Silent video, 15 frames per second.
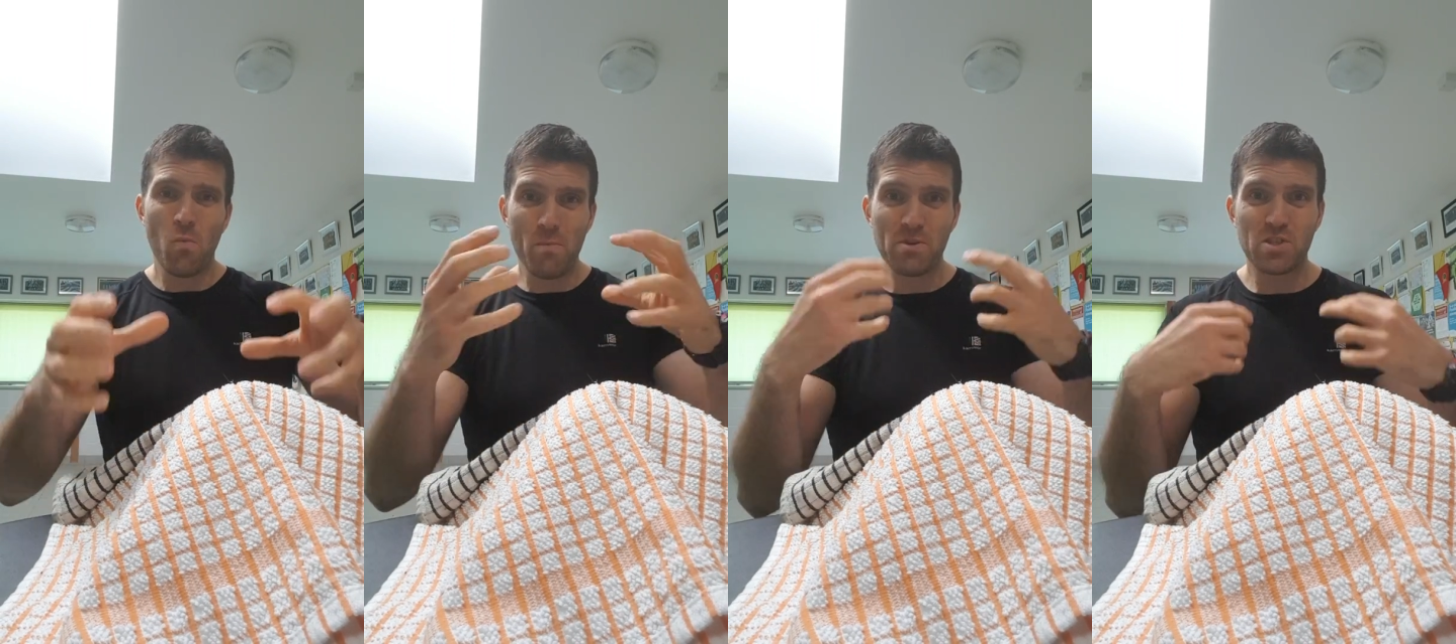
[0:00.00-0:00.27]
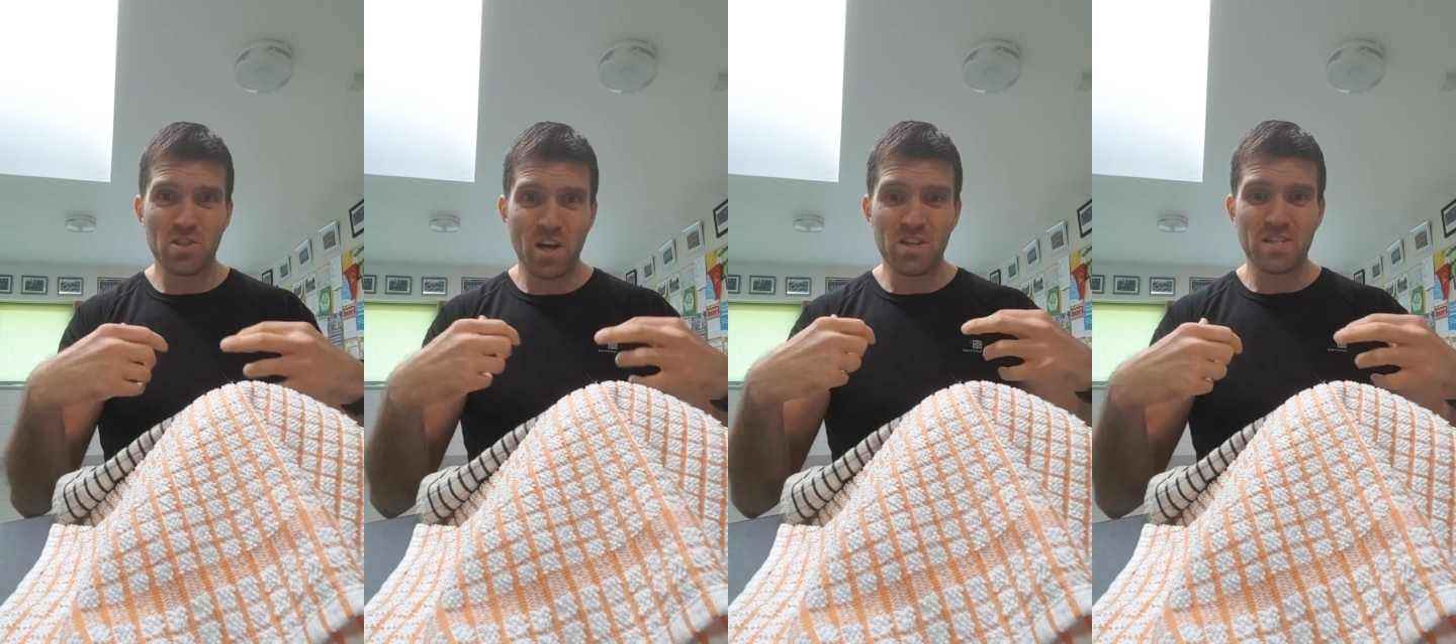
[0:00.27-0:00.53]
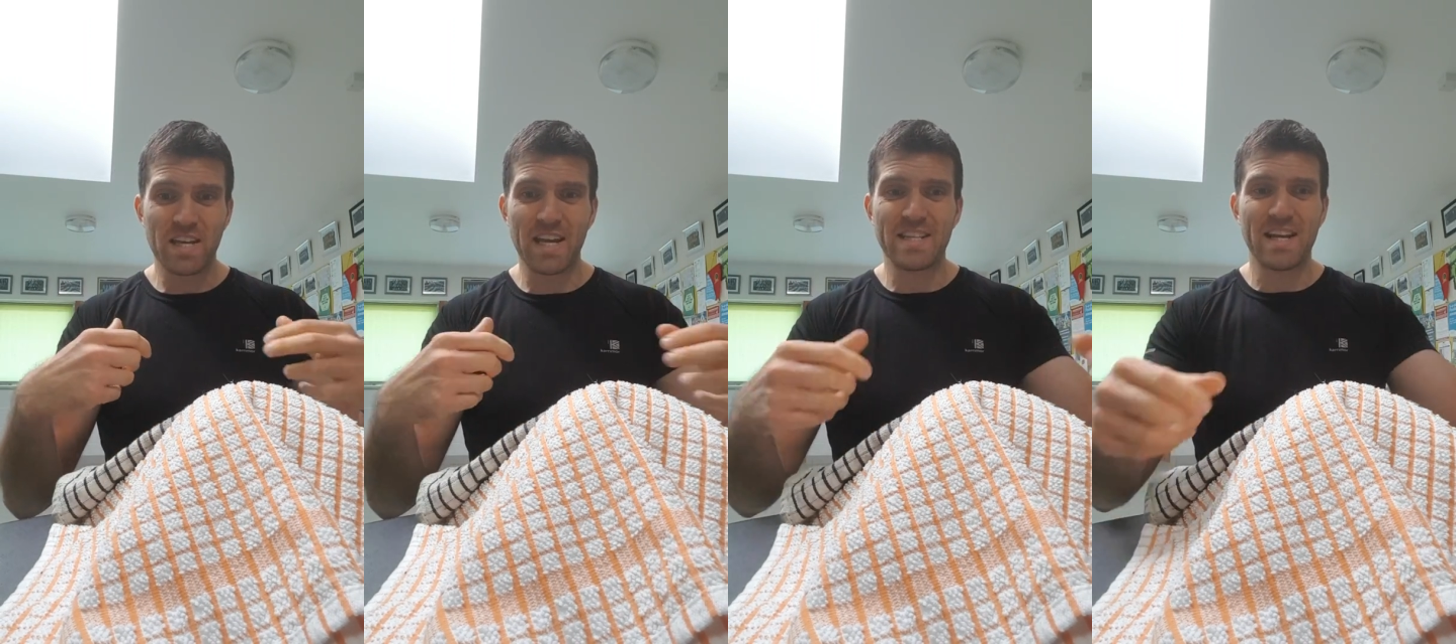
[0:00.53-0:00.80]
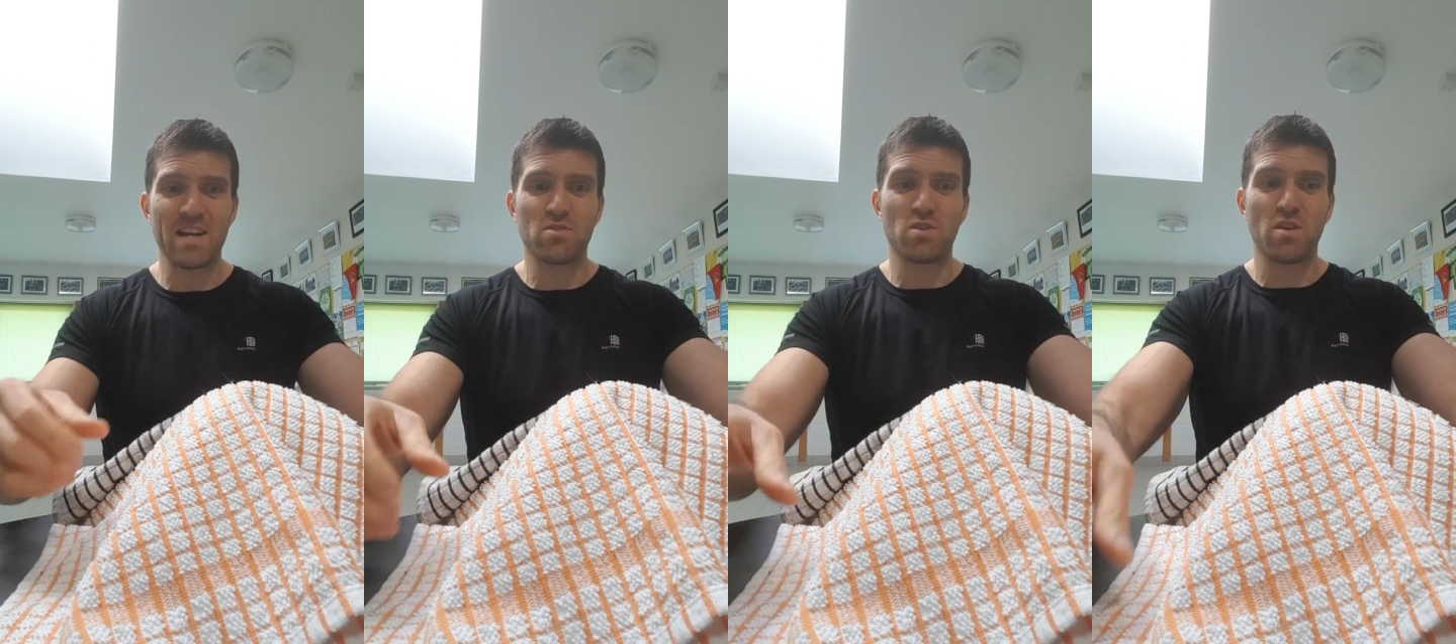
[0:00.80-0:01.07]
When we start to get
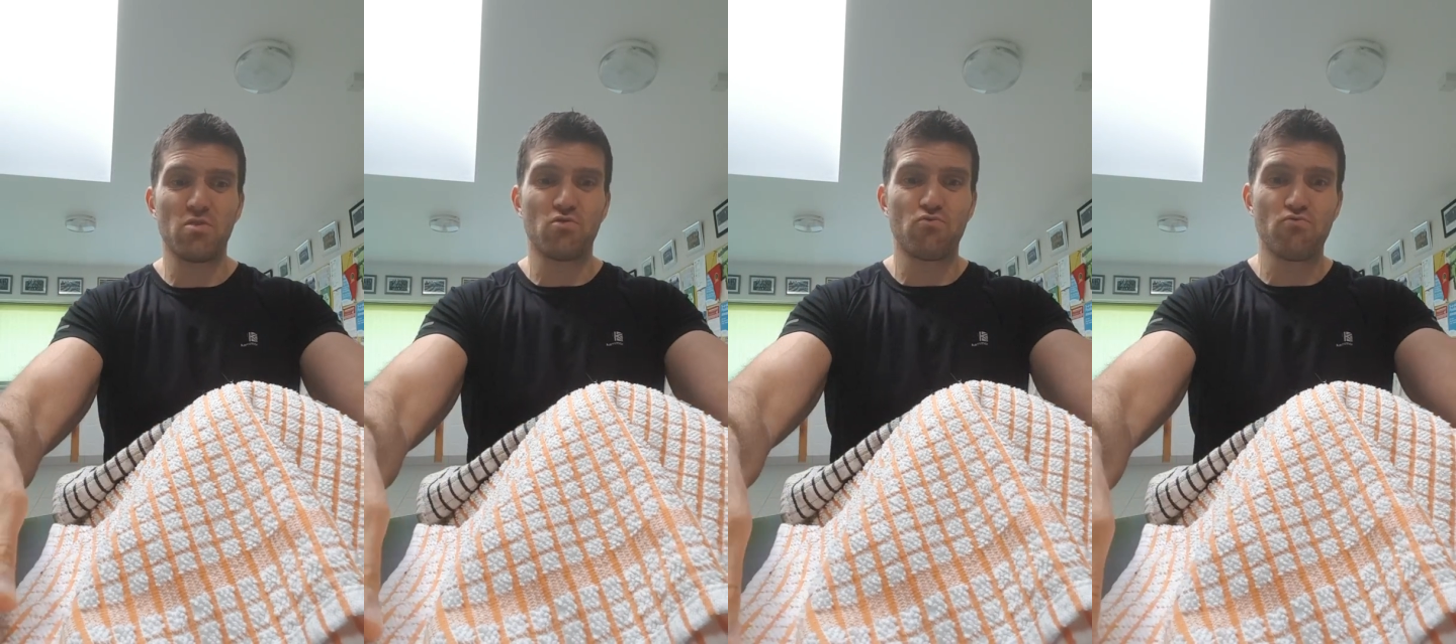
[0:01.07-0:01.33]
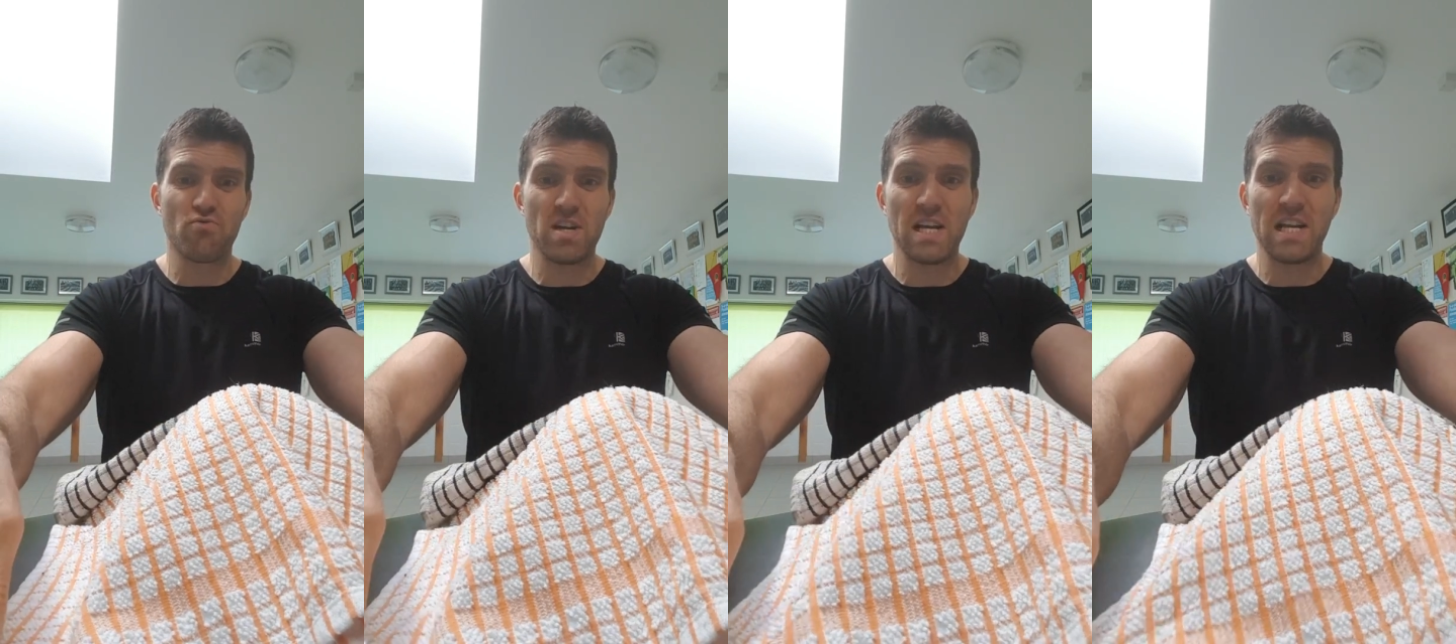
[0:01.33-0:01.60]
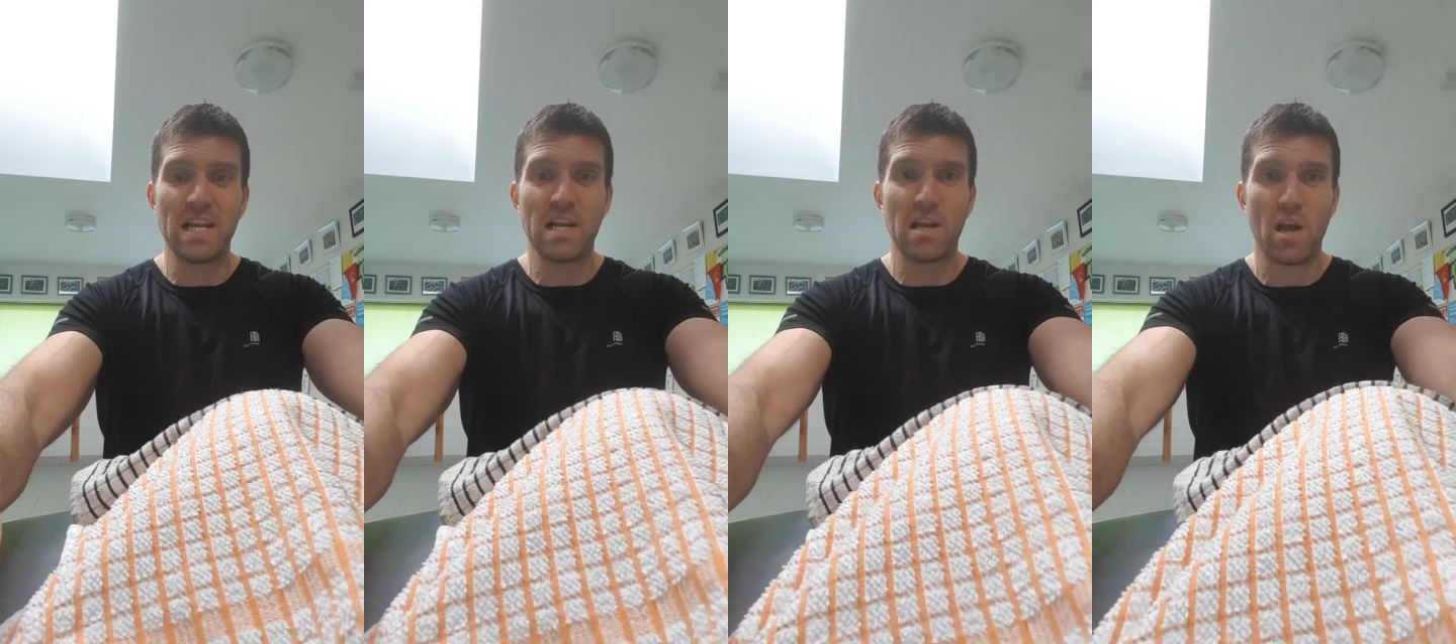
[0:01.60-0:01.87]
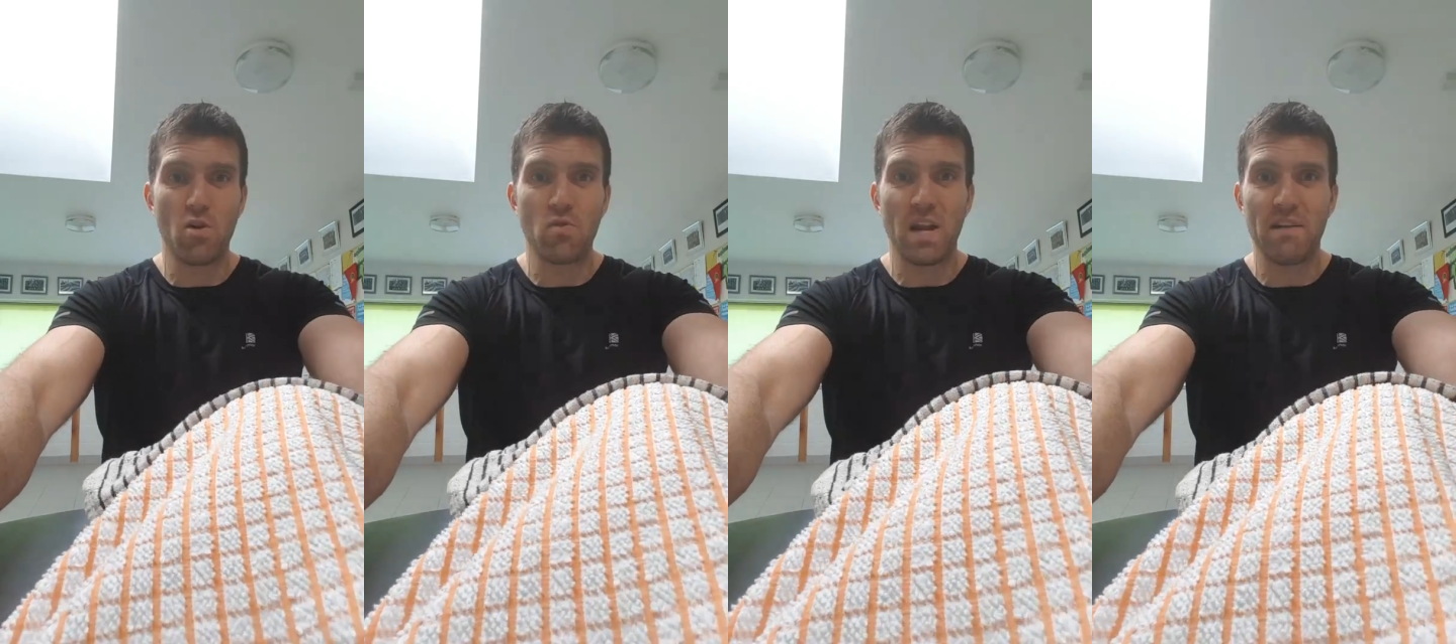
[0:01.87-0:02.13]
down to those really
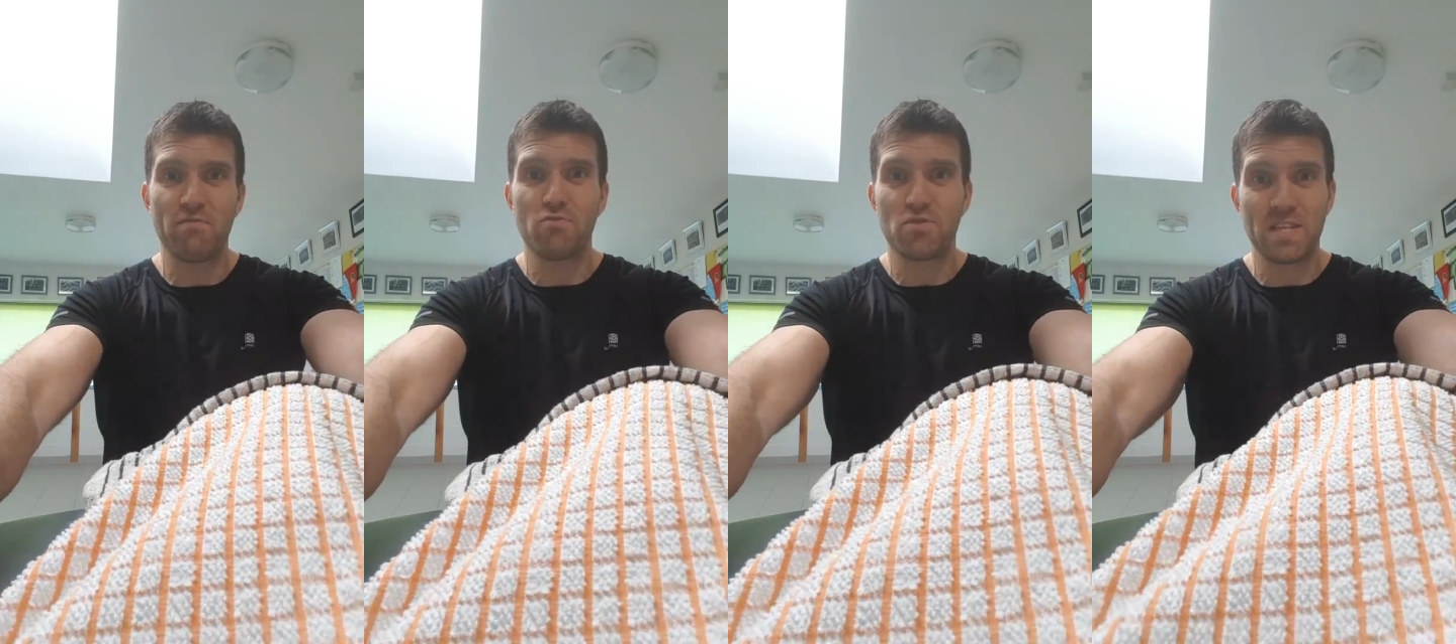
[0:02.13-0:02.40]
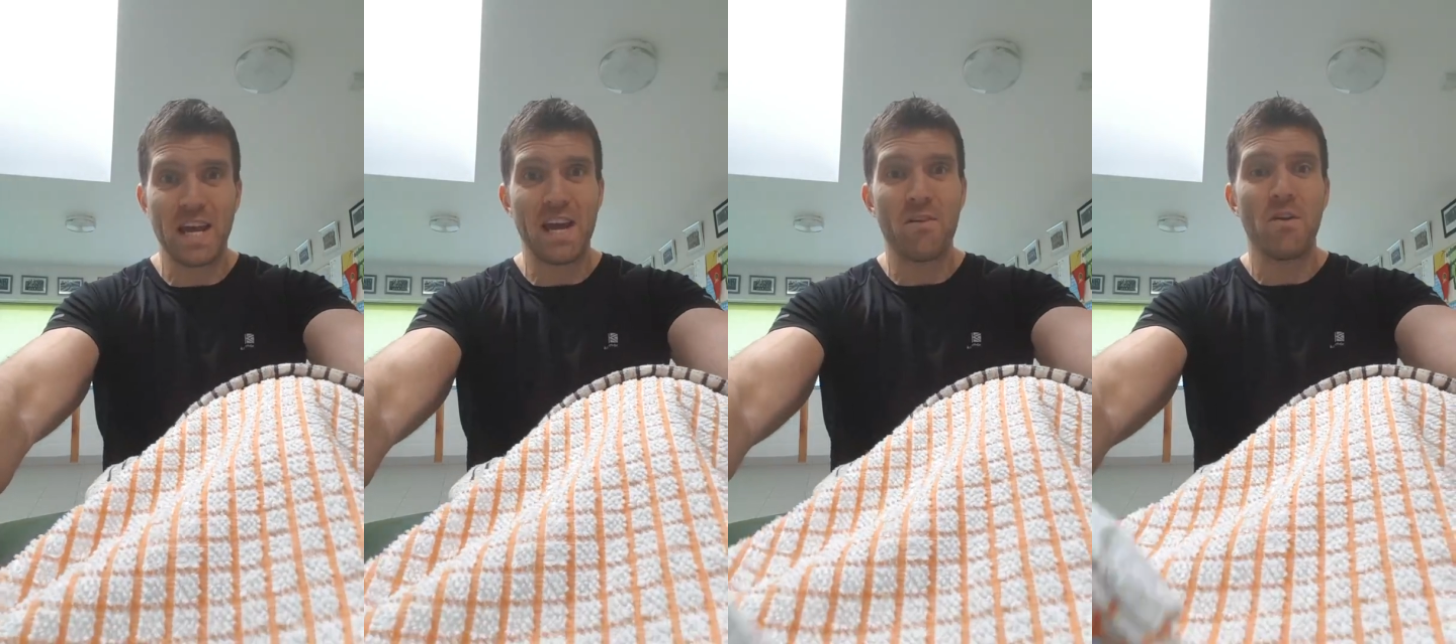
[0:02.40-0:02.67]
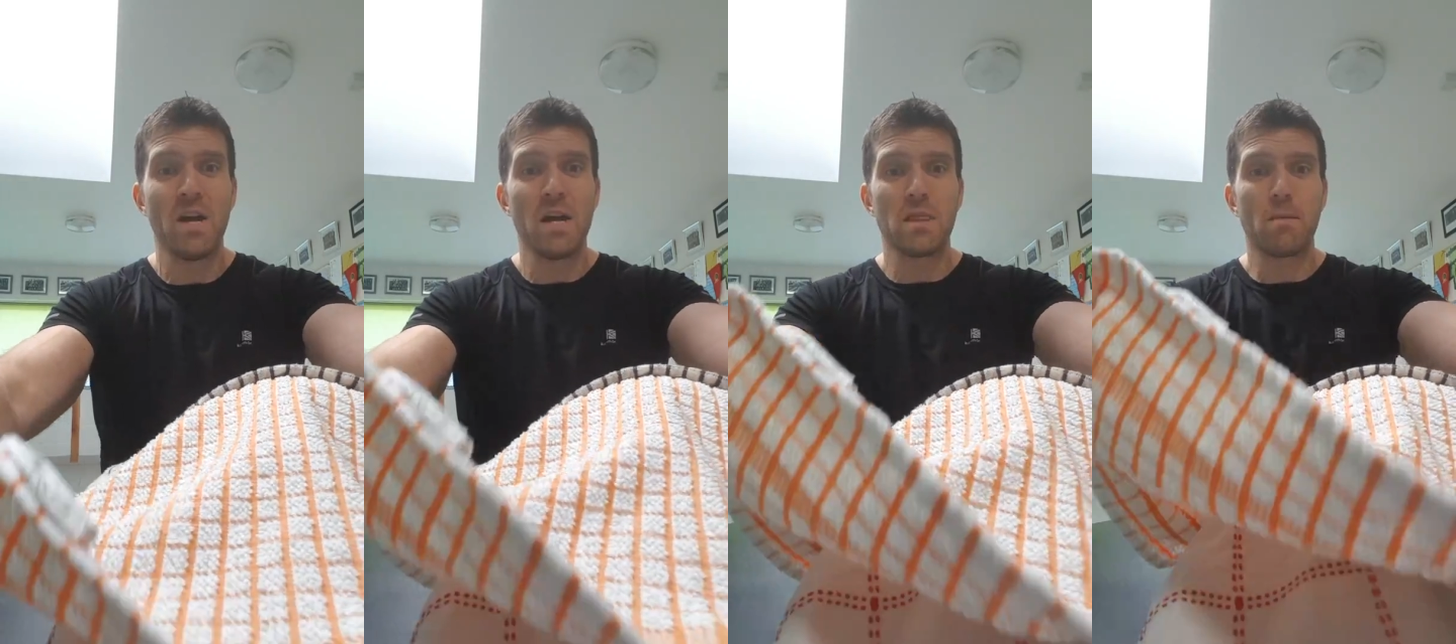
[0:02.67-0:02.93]
low levels now,